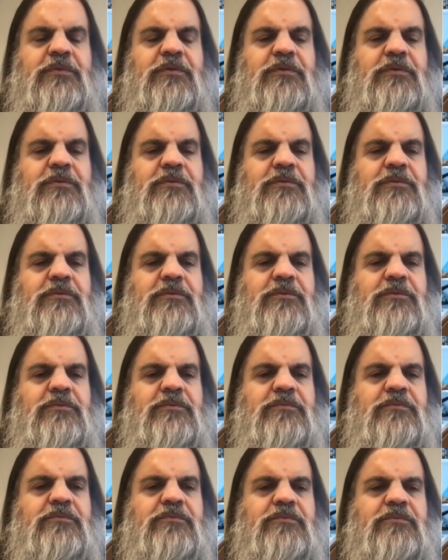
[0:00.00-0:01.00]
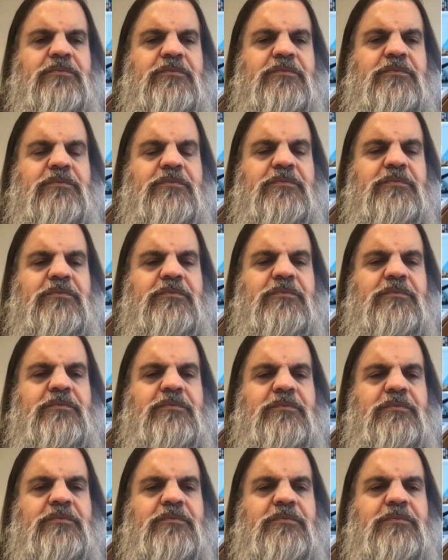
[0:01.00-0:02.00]

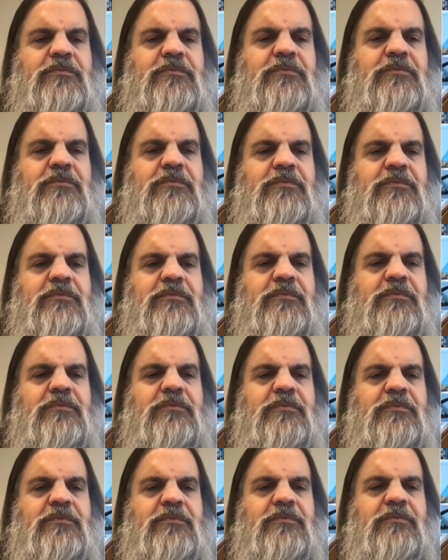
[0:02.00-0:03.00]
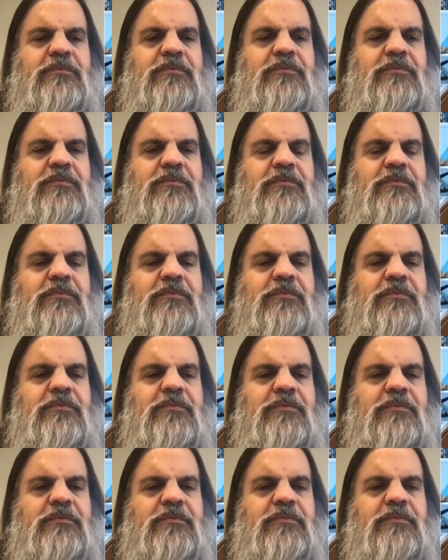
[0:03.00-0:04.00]

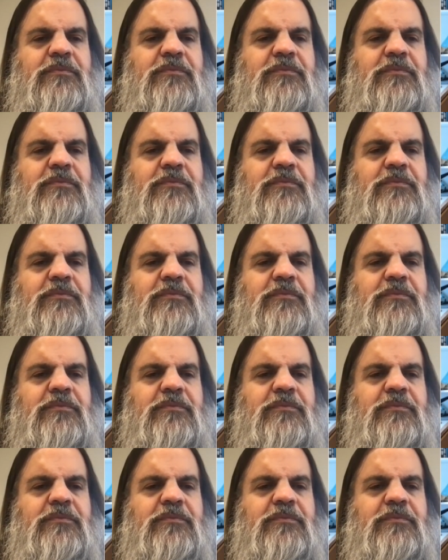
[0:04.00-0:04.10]
No words are spoken by the person on screen.